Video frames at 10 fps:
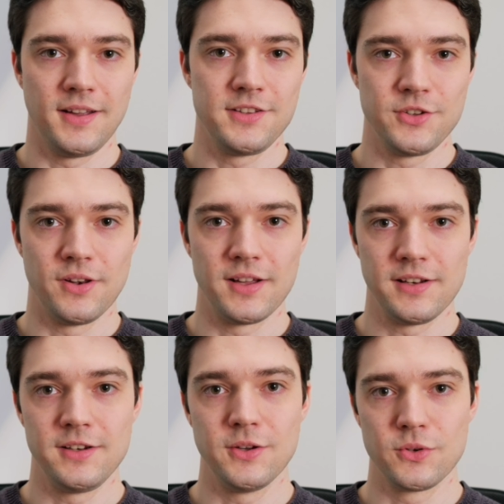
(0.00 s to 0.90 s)
As you
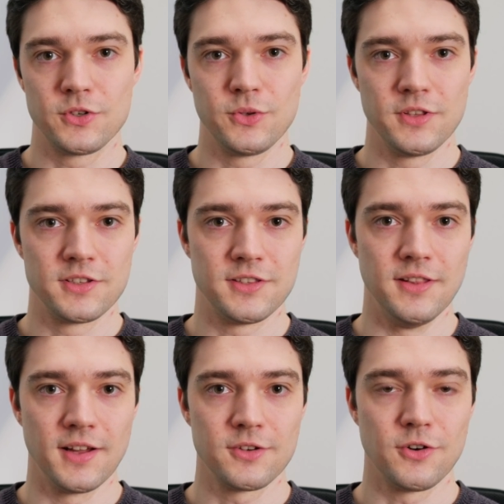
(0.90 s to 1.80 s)
likely don't do this
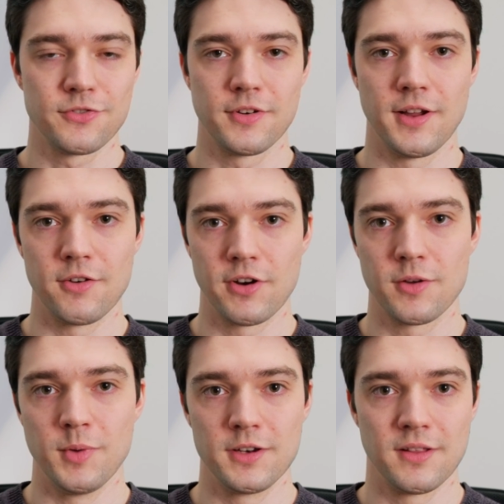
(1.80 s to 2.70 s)
that often, I
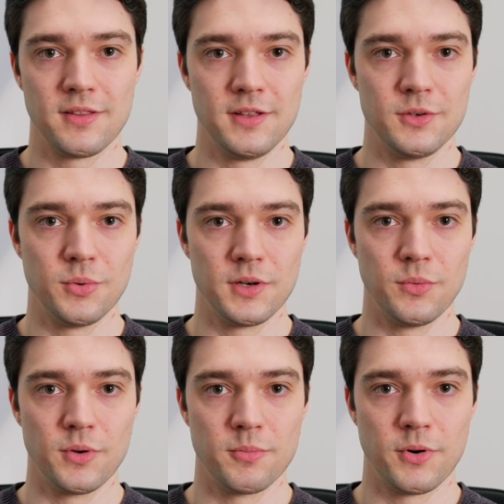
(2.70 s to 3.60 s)
recommend the
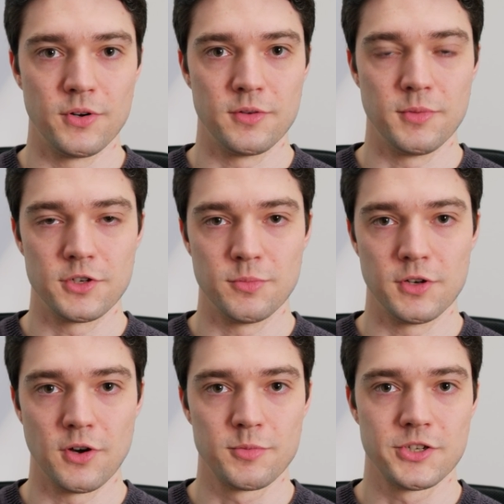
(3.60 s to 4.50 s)
21 point
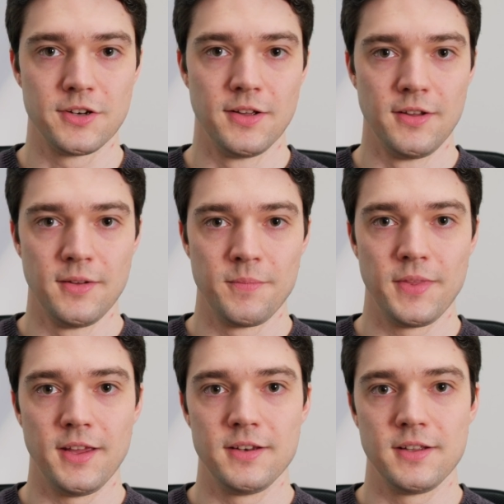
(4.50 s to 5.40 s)
measurement option
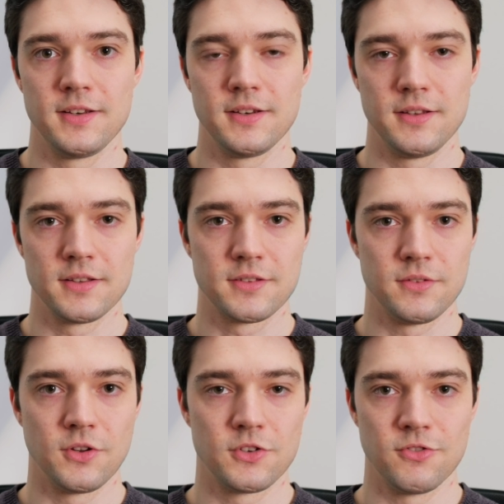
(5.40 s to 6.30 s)
and it does
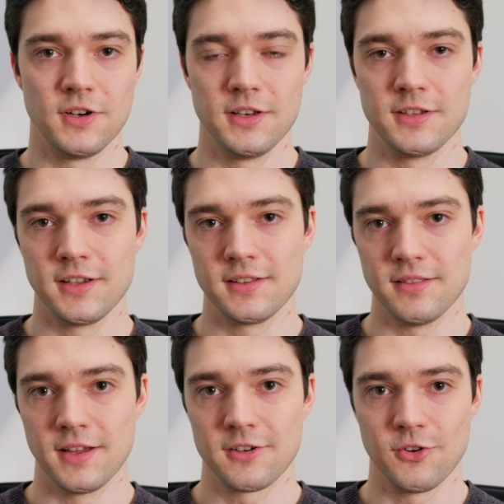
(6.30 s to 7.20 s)
not really take
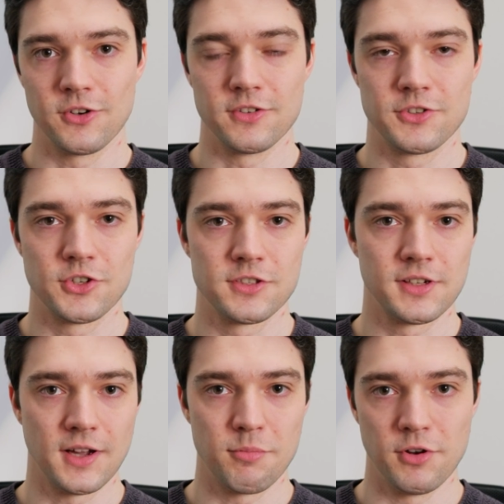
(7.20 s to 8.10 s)
that long, just a
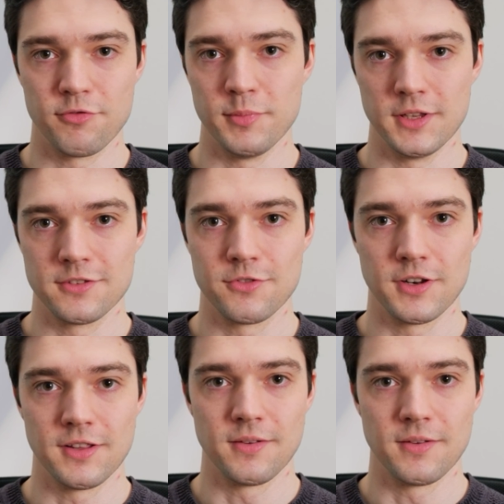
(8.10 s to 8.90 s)
couple of minutes really.